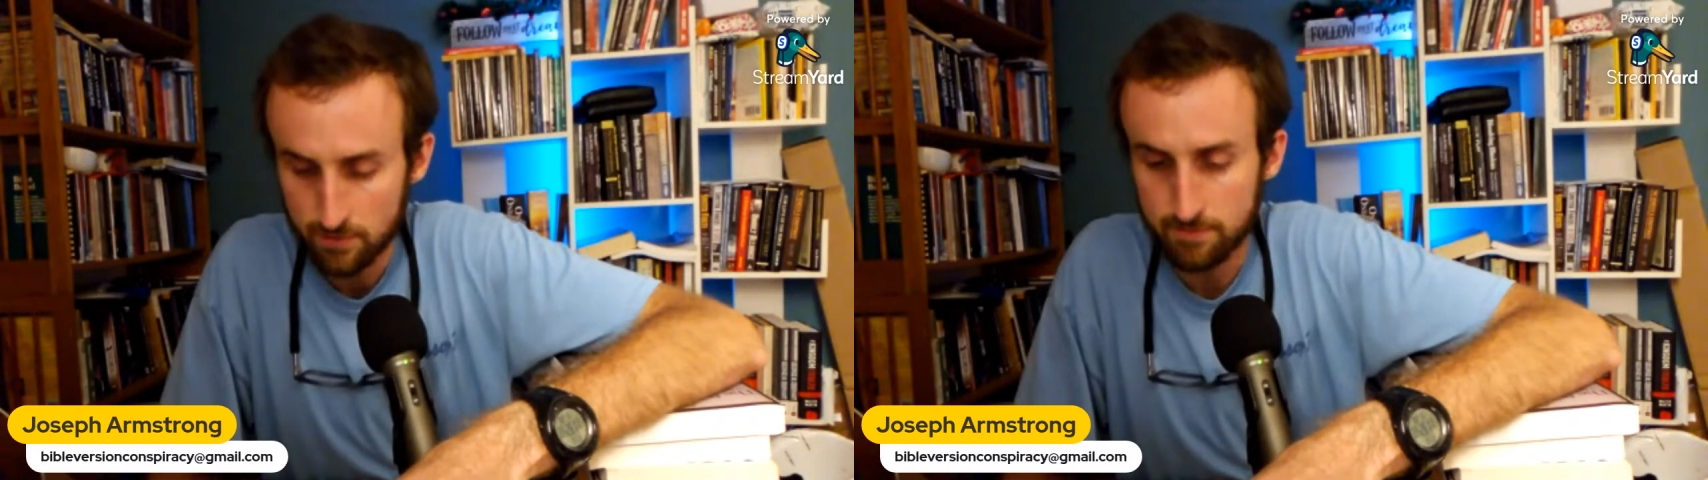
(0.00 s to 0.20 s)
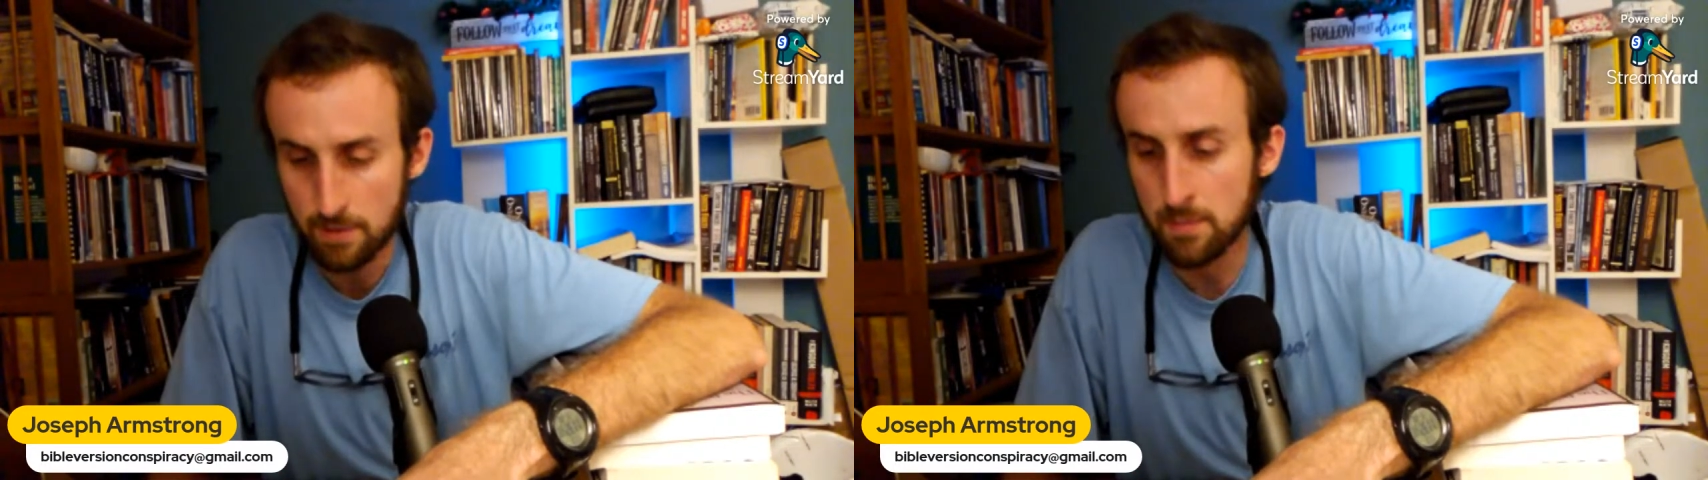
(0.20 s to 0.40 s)

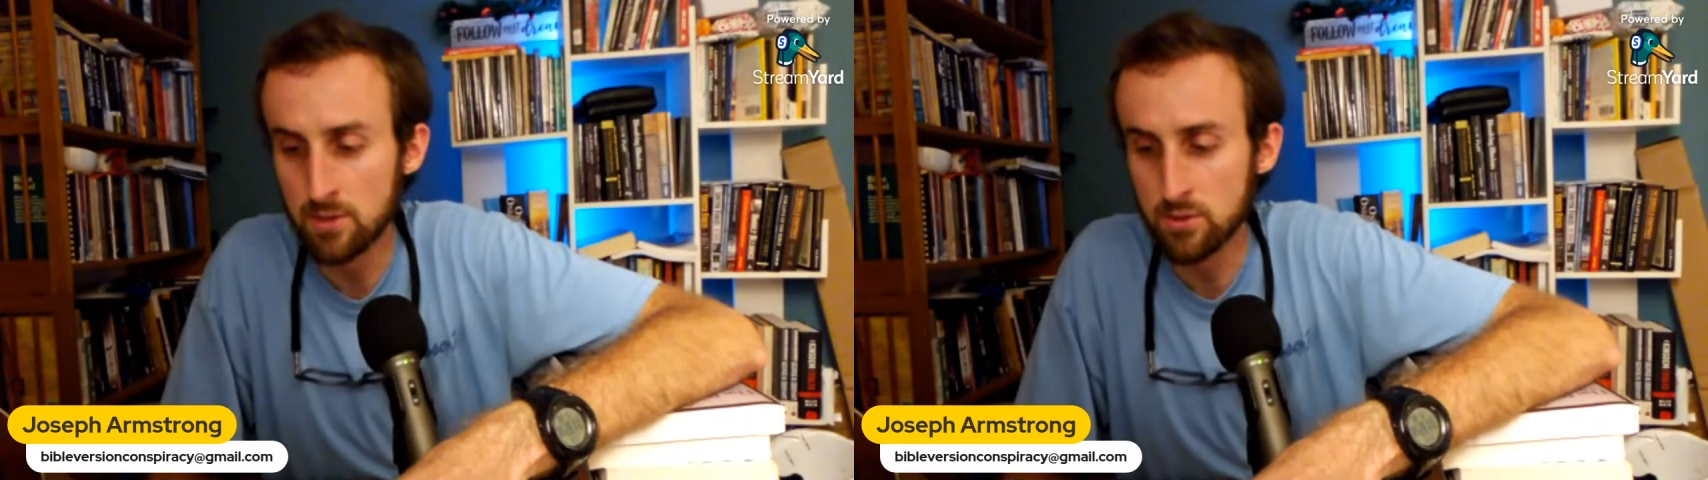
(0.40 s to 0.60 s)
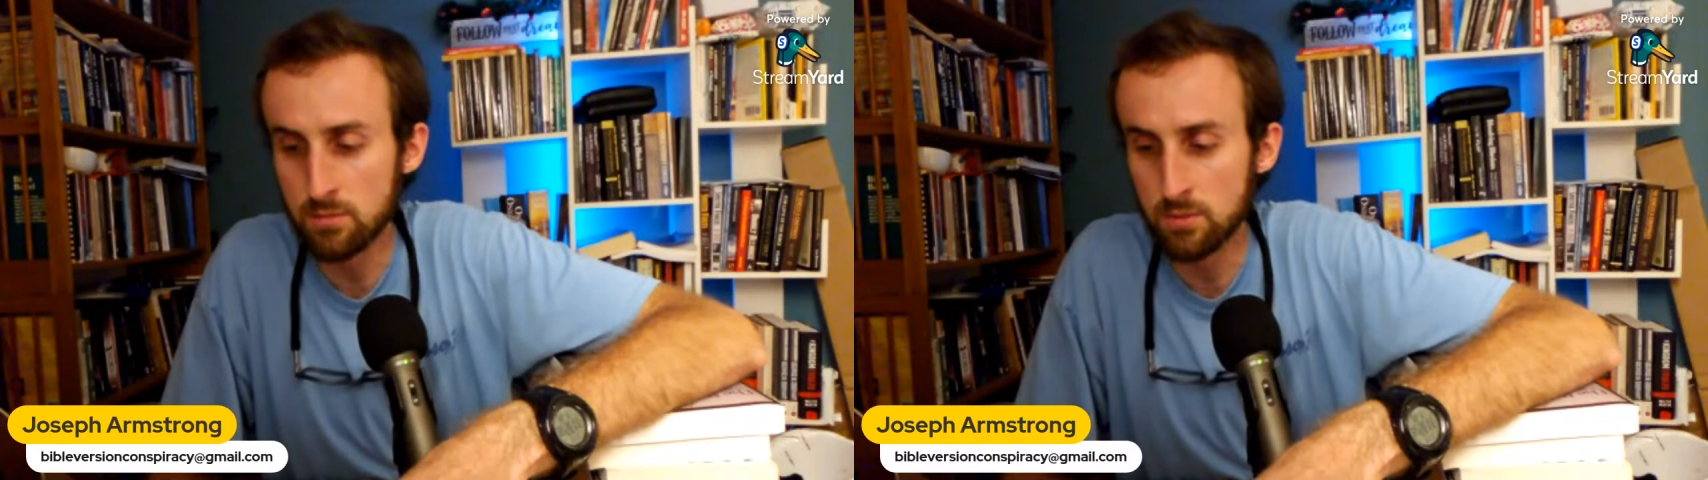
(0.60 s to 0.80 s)

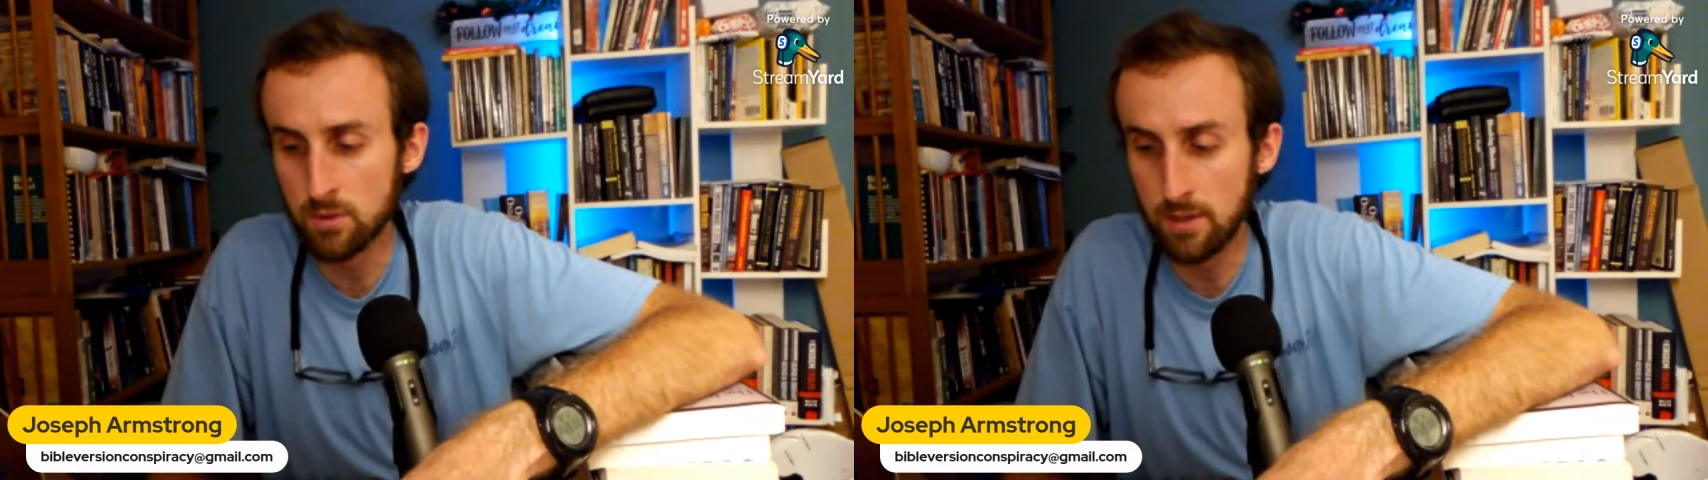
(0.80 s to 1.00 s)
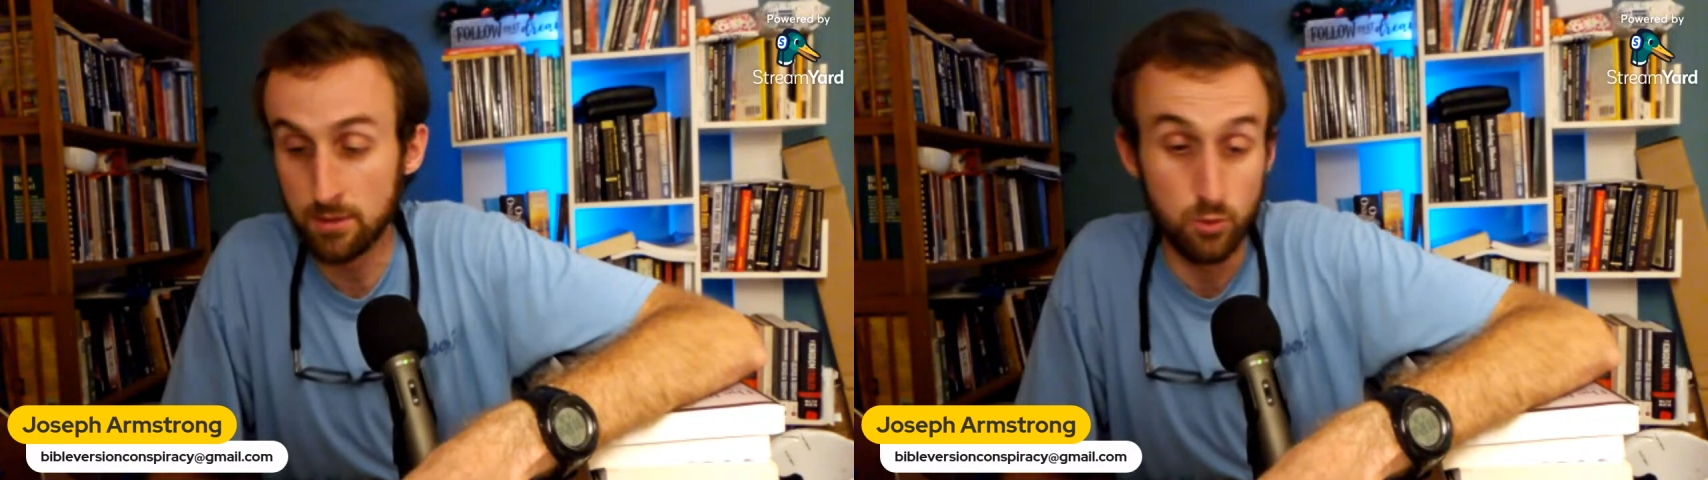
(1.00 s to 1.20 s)
Feminism,
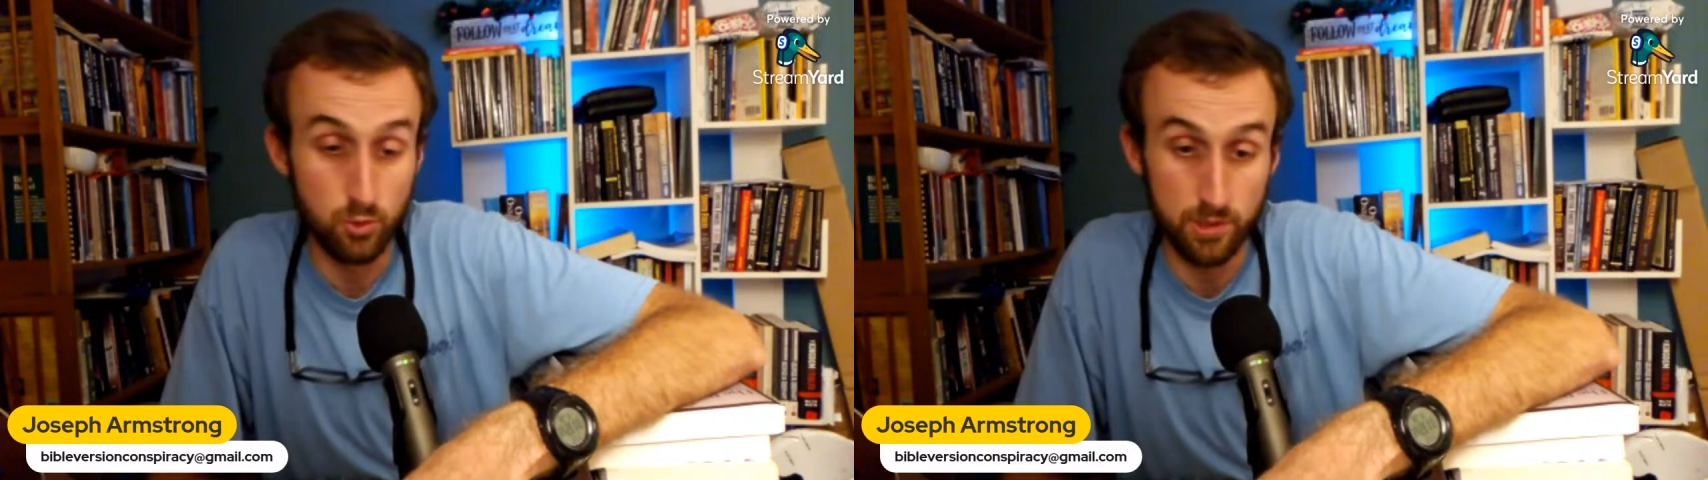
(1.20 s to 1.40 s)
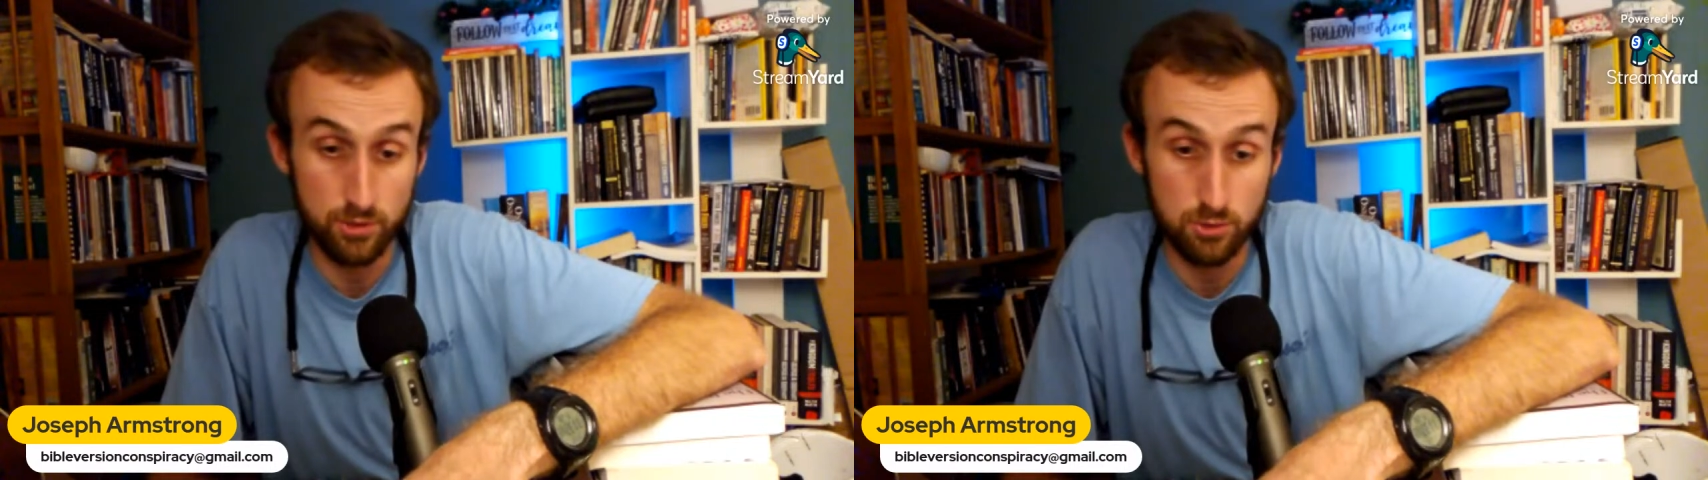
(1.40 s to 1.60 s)

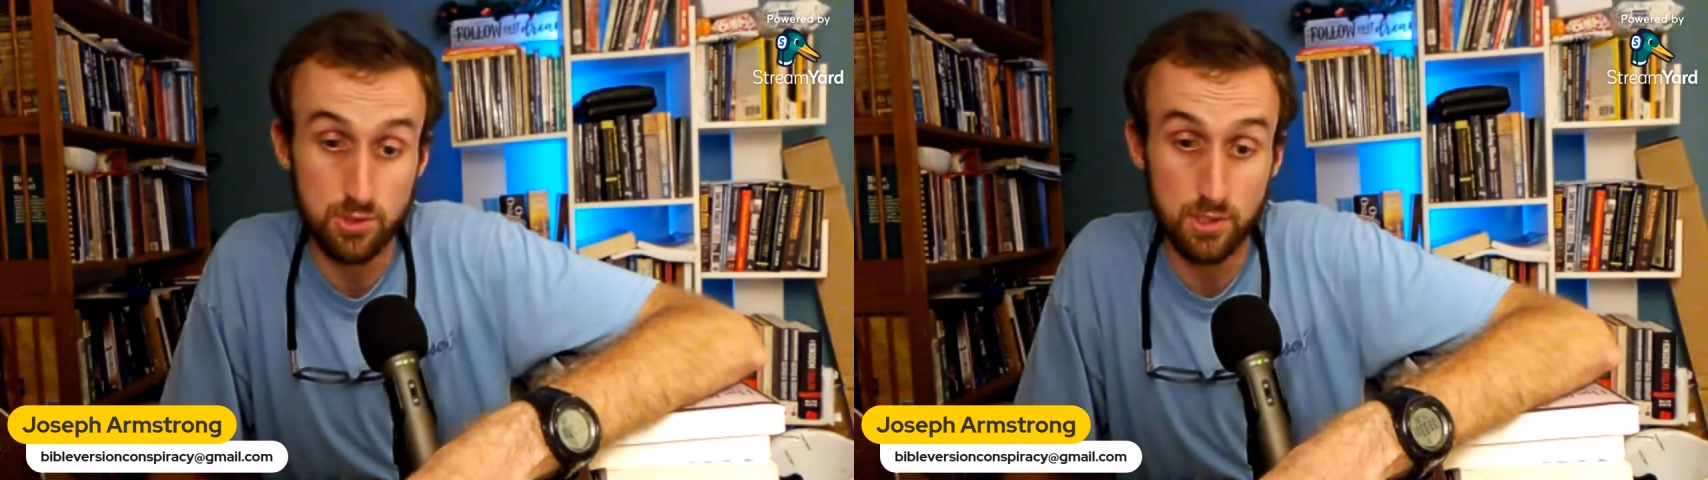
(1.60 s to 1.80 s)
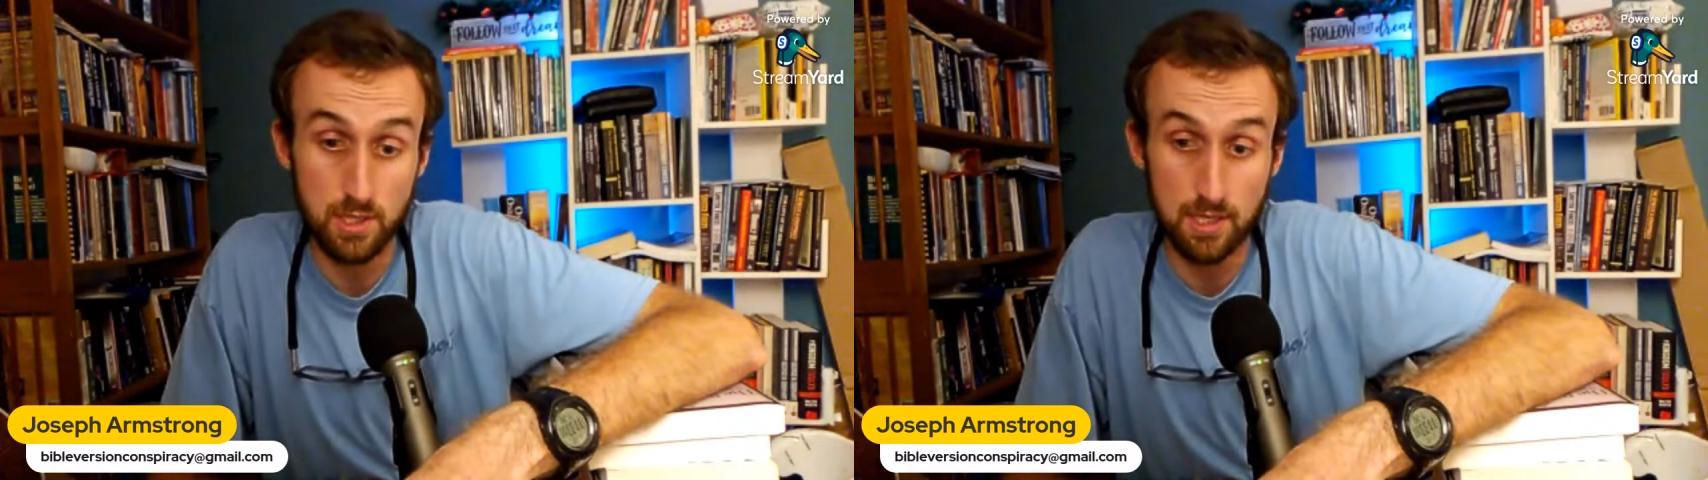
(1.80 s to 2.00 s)
according to
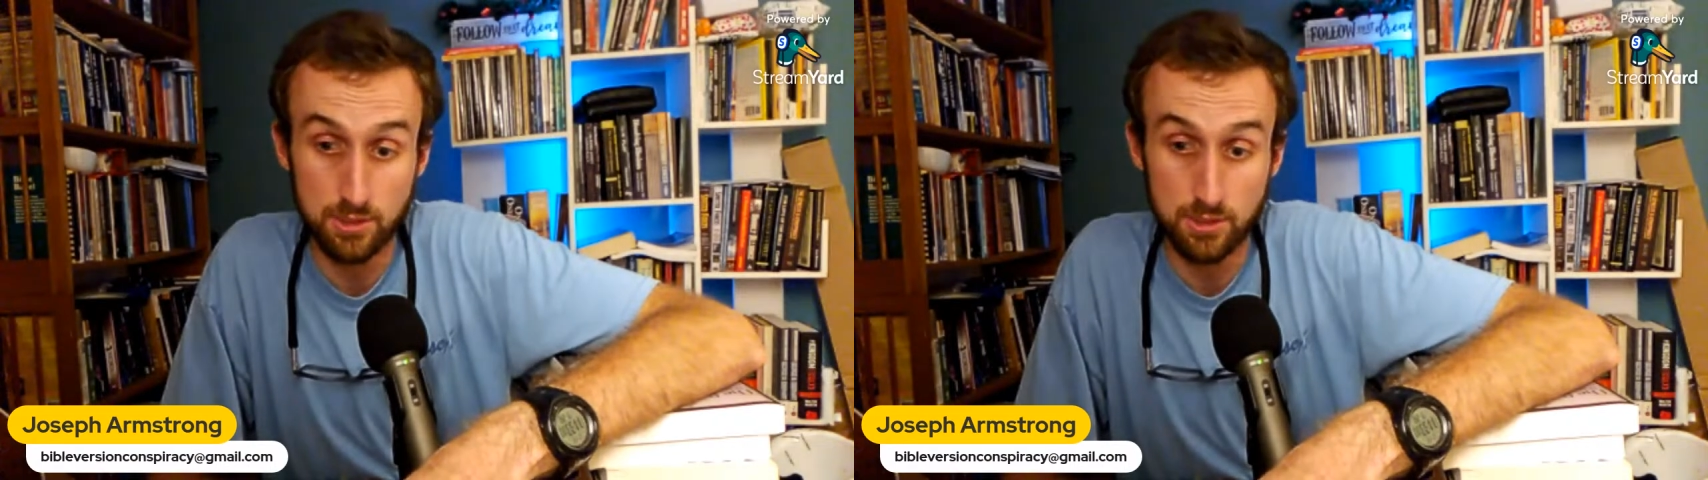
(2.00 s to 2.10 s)
G.K.